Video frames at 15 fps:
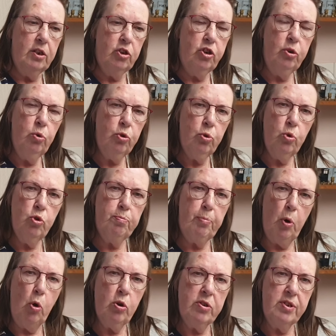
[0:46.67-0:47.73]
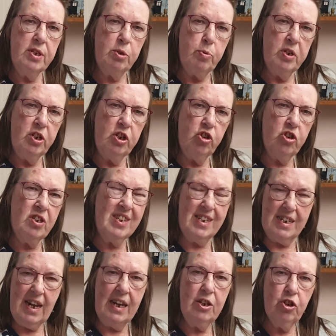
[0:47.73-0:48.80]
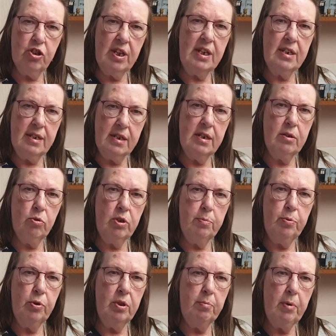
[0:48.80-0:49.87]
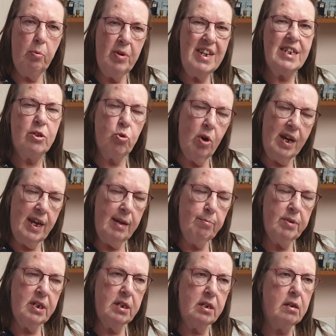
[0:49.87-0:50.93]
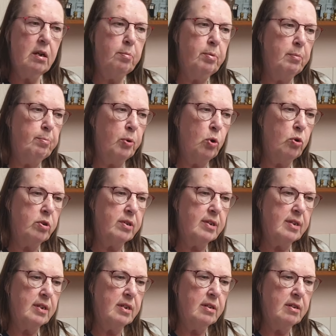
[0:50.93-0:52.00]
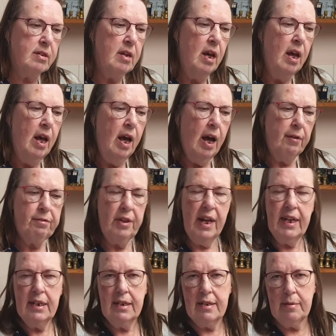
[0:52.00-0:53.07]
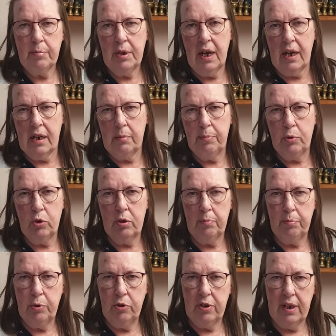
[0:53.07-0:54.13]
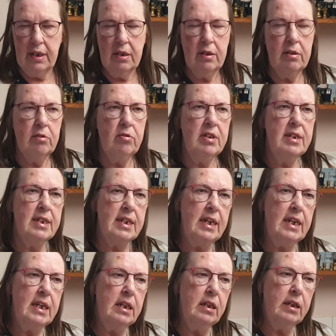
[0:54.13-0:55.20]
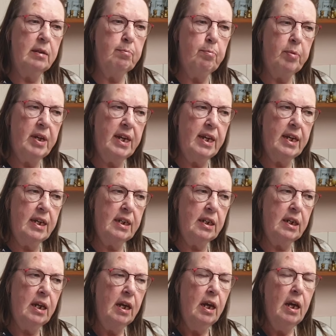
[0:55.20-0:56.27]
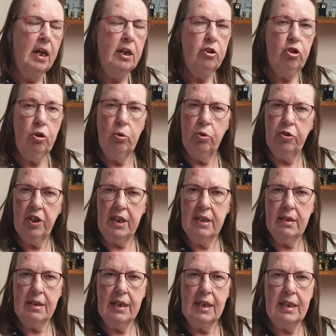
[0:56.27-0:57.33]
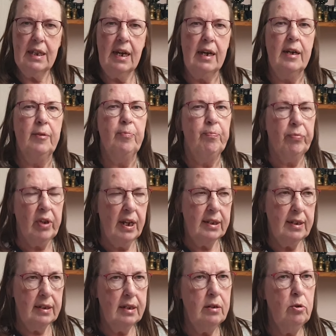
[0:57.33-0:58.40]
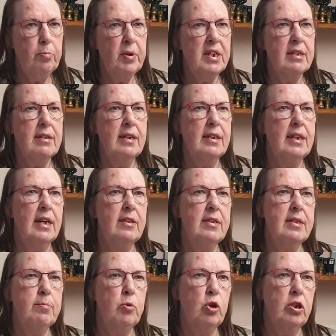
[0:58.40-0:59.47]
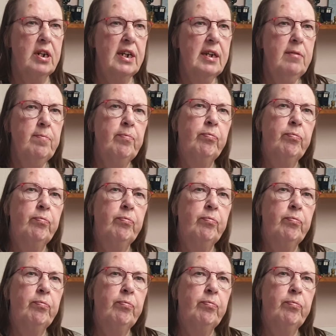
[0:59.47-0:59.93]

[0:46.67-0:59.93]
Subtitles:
do you know those boxes where you just stash things until you put them away? So I emptied a couple of boxes. I flattened some cardboard and put it into the recycling bin. Do you know, things like that. I did little bits like that this morning.